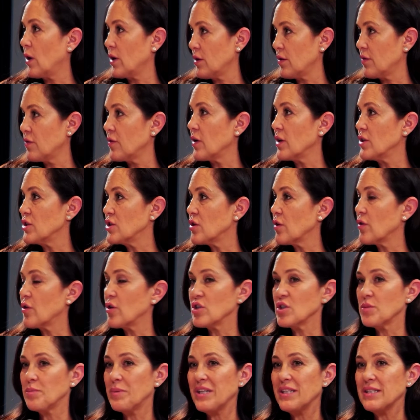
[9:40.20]
Wonderful. And so
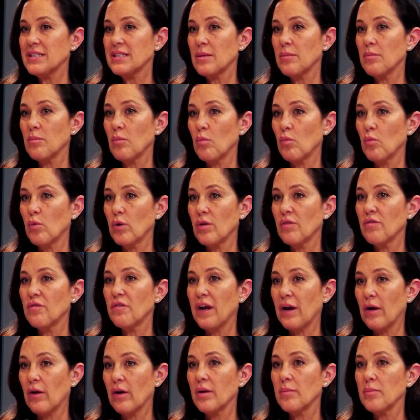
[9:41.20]
there's been some real
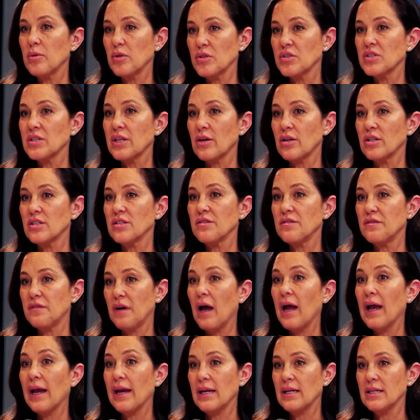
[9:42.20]
variables that are
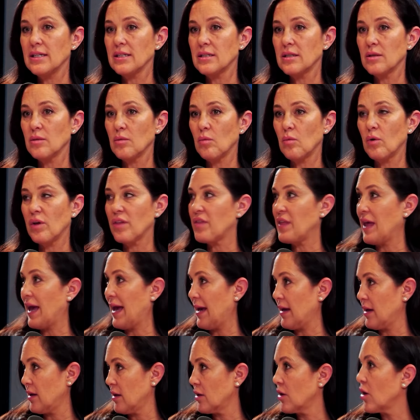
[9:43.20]
defined with
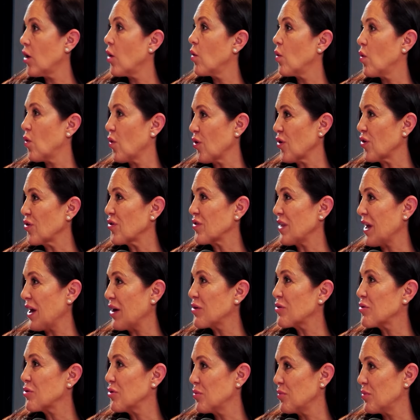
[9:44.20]
that cohort or
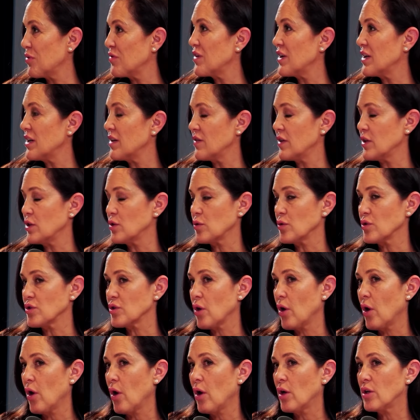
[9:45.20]
that group of individuals.
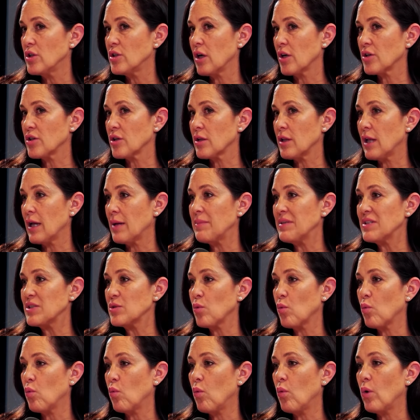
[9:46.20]
Dr. Klimas,
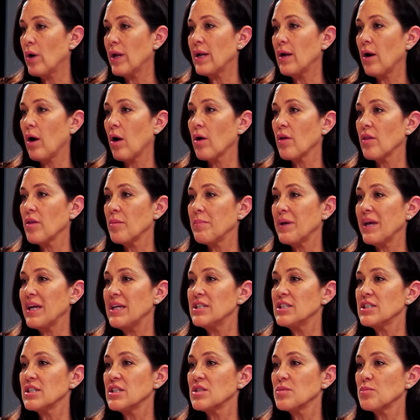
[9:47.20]
what are the
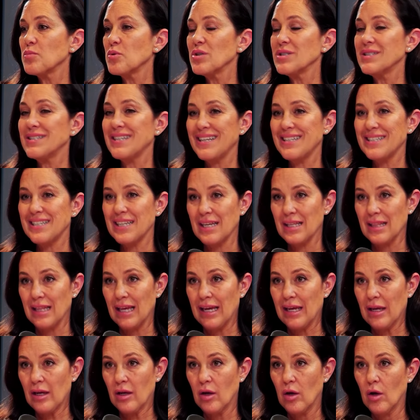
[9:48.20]
patients presenting
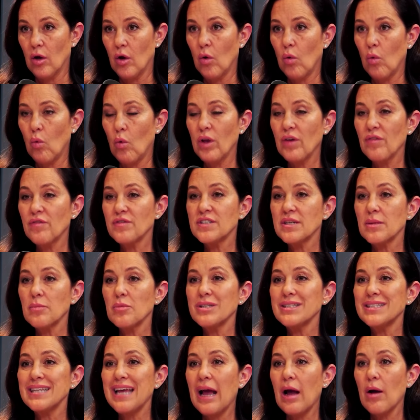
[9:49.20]
like? If
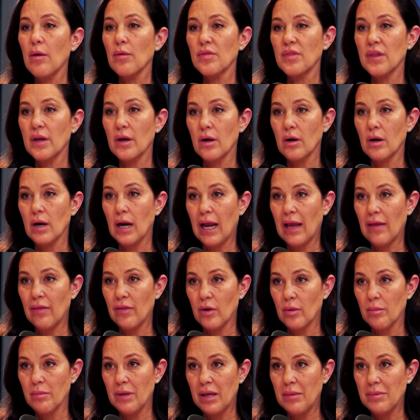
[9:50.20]
someone's out there and
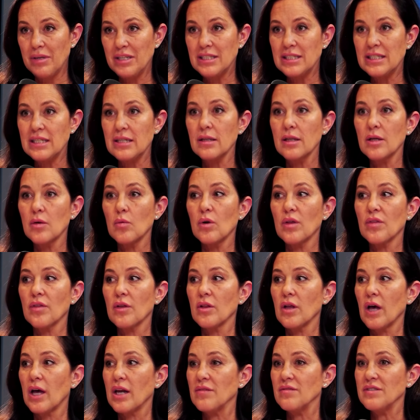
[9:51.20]
they're maybe dealing with a
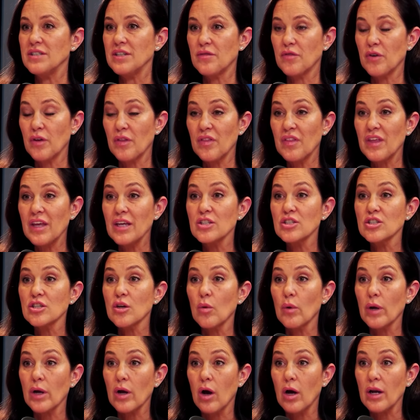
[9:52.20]
lot of different things
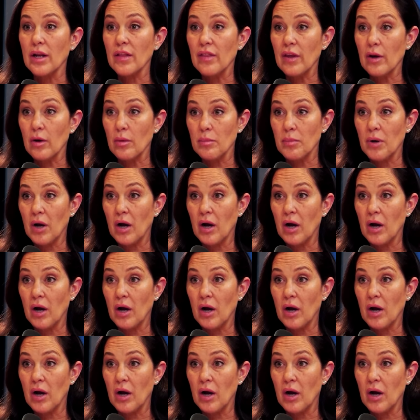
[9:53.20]
going on in their